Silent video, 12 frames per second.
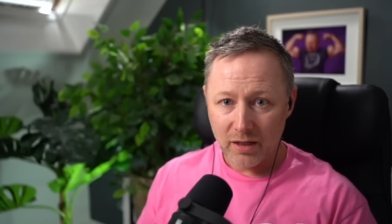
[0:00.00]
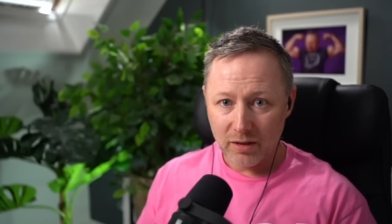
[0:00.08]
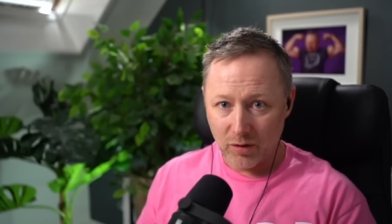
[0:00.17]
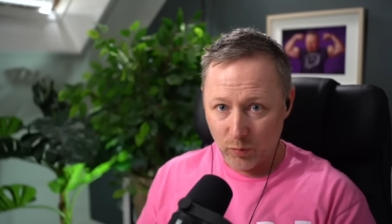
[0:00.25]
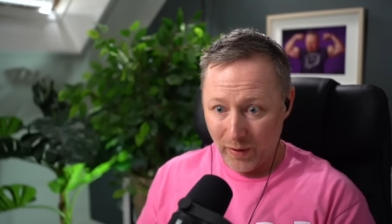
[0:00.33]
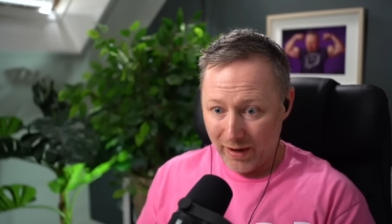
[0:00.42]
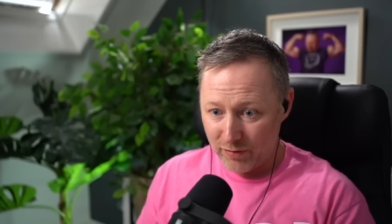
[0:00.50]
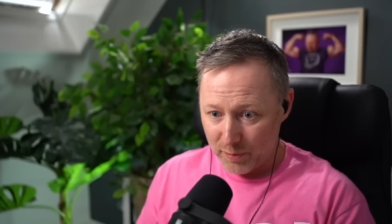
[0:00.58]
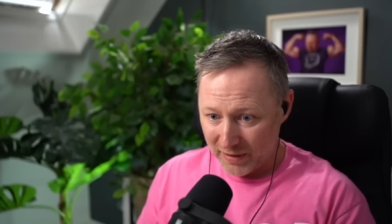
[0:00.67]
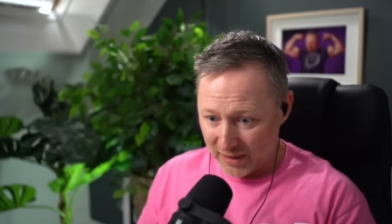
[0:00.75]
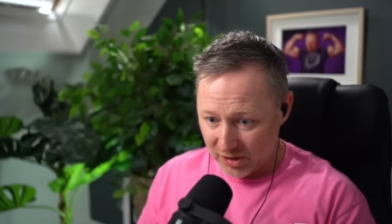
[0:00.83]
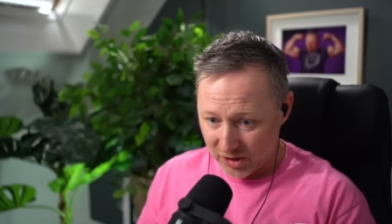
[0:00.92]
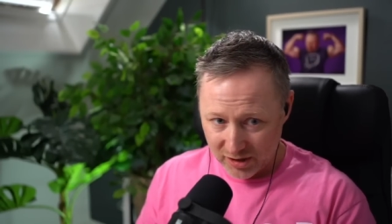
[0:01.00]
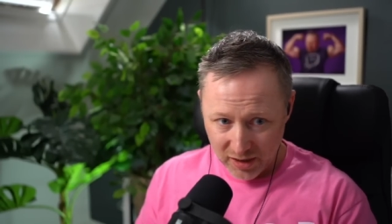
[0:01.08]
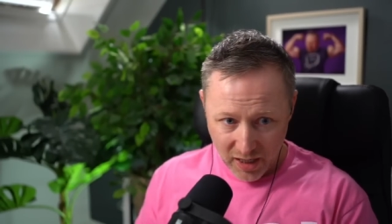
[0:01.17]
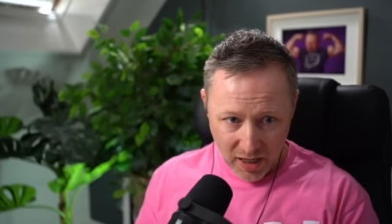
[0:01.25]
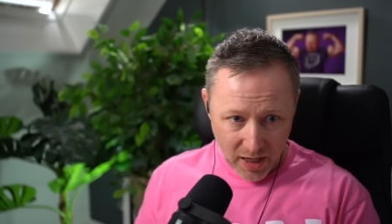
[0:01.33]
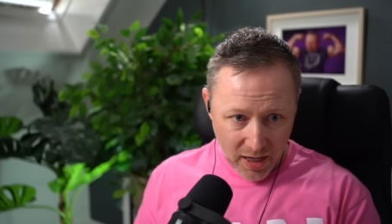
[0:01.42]
or where everybody just
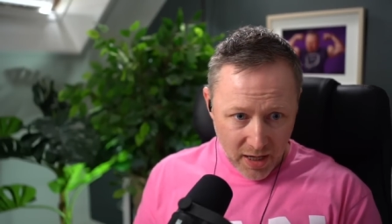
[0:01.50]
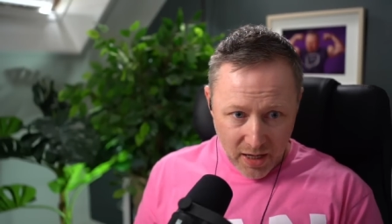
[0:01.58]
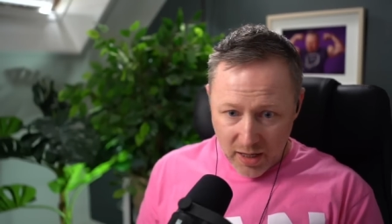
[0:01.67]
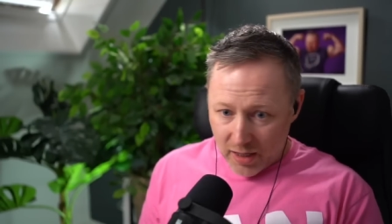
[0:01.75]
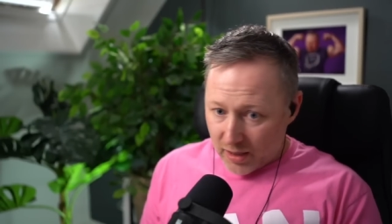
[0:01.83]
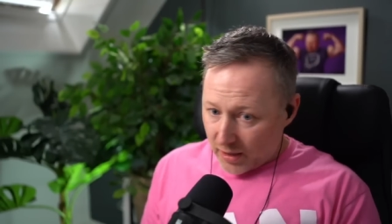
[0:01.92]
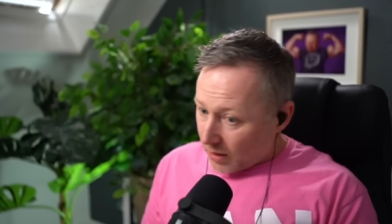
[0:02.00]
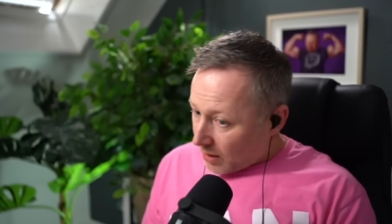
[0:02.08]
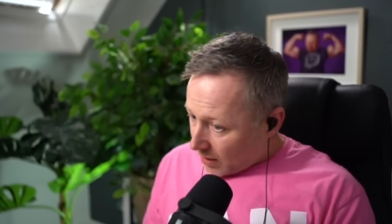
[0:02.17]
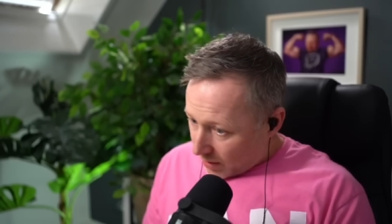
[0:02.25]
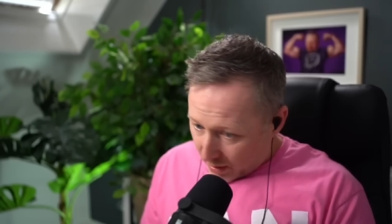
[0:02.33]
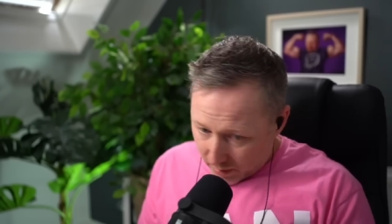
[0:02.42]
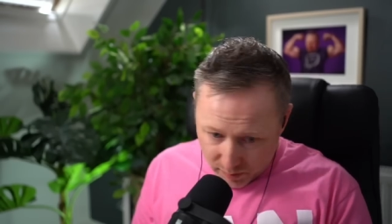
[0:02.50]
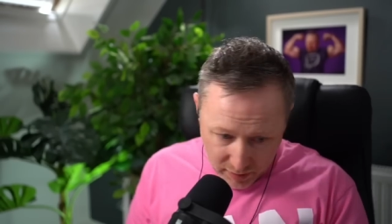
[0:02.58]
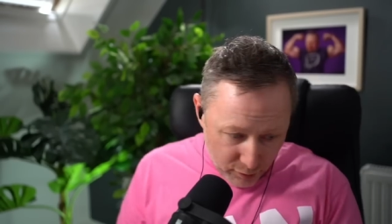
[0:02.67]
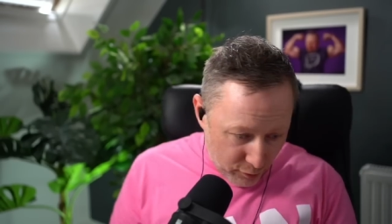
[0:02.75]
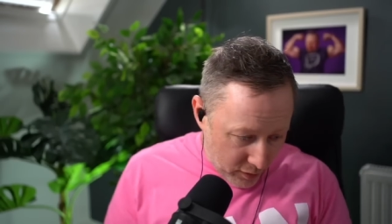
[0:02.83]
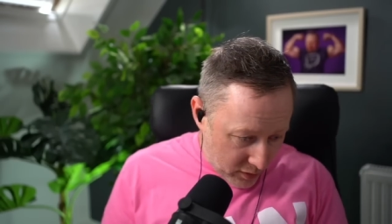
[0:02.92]
get me the
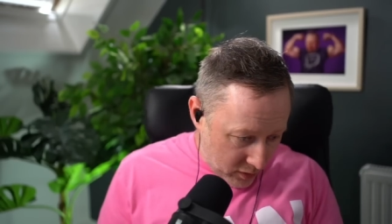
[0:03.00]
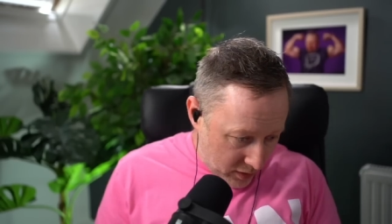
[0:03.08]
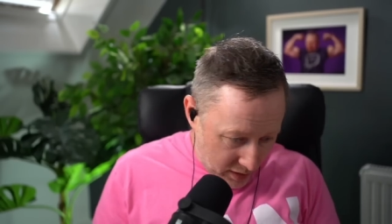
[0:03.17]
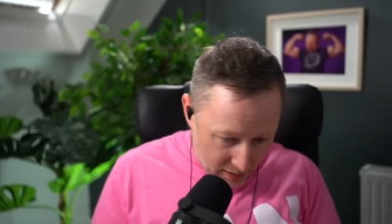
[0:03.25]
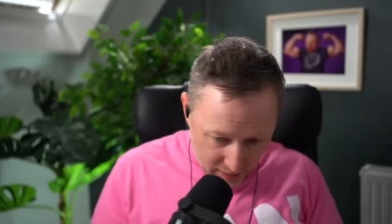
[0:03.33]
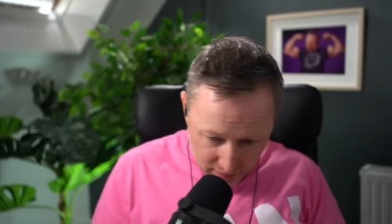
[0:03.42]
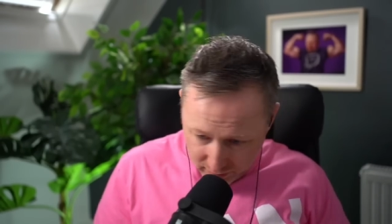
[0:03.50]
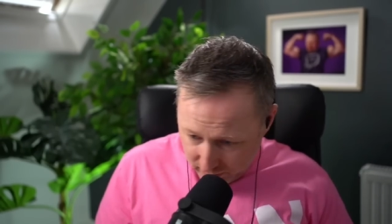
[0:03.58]
fuck out of here.